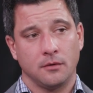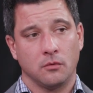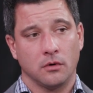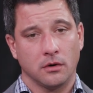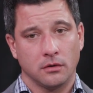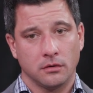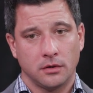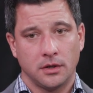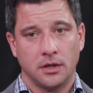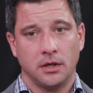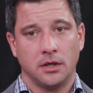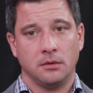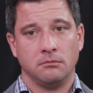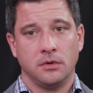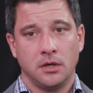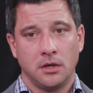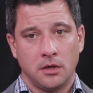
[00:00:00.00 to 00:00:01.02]
there were.
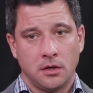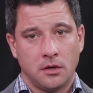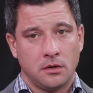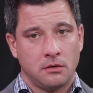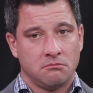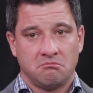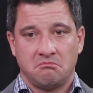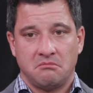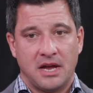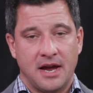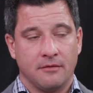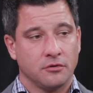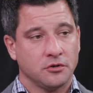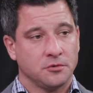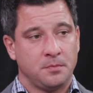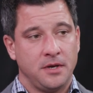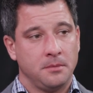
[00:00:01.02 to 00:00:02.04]
Um,
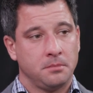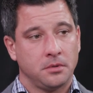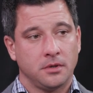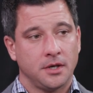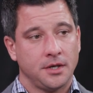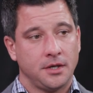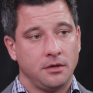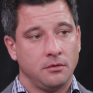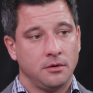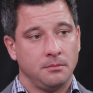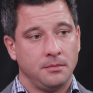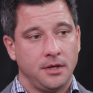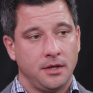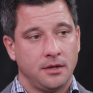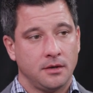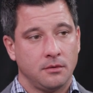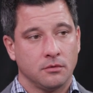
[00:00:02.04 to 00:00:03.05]
average people like you and
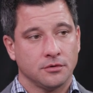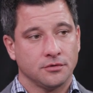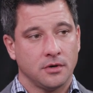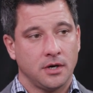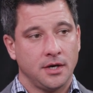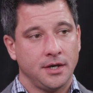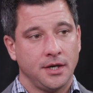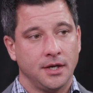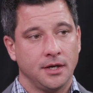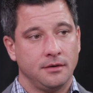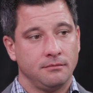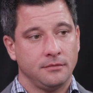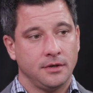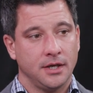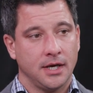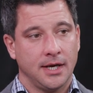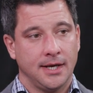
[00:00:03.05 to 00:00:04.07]
me that were trying to get get